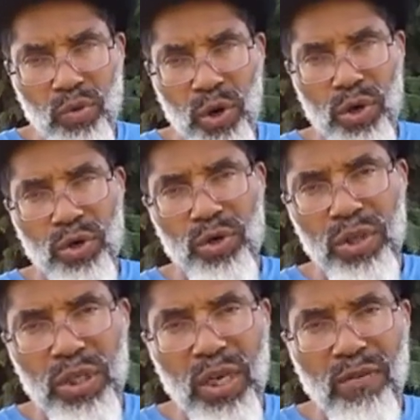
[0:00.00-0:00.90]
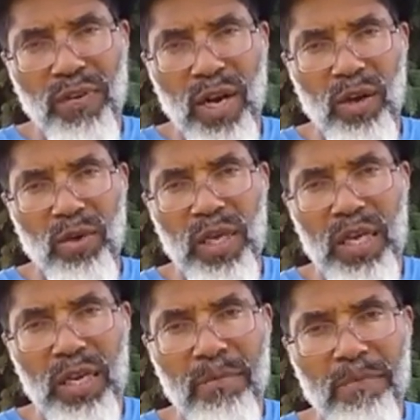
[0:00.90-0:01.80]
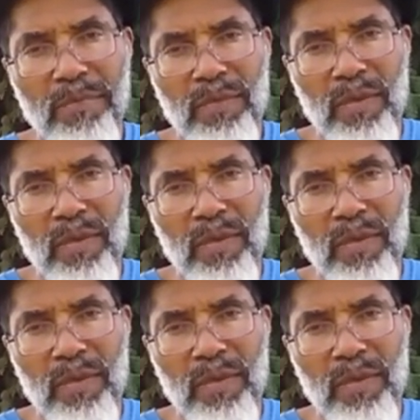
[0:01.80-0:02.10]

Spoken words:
word of Elohim